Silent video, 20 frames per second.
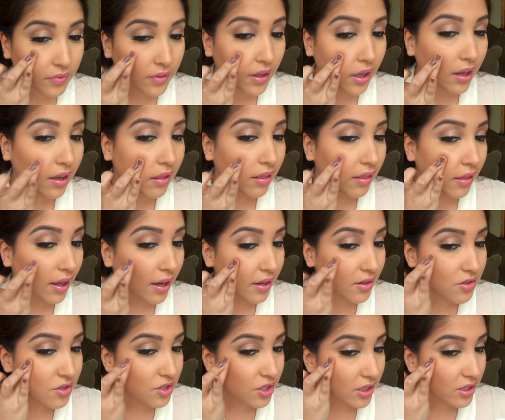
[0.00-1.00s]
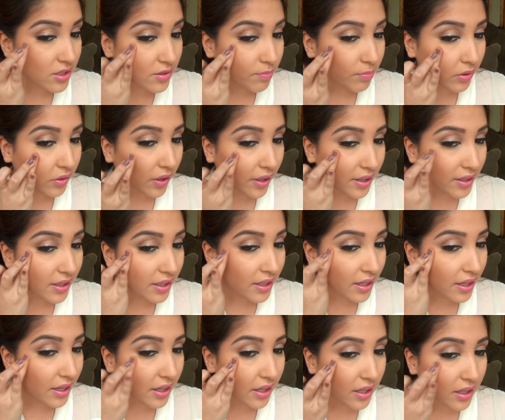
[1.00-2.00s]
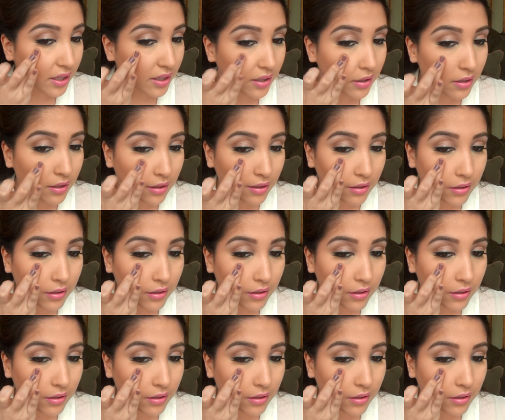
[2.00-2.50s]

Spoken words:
And then just blend it in.